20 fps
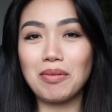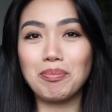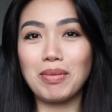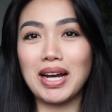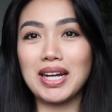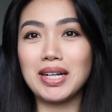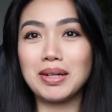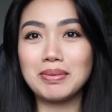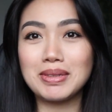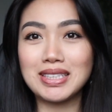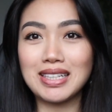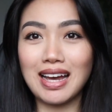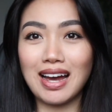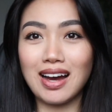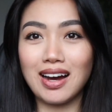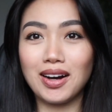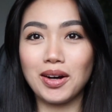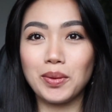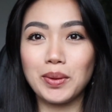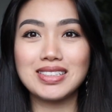My name is
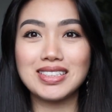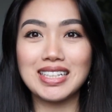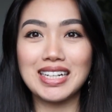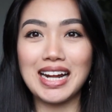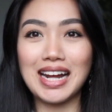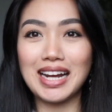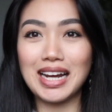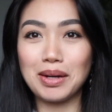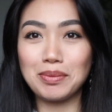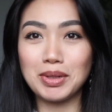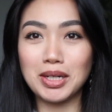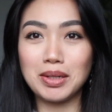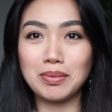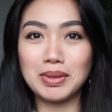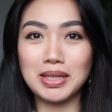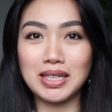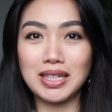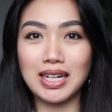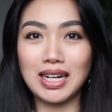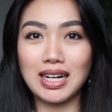How. Today I'm going to
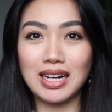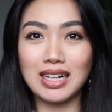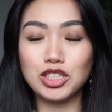be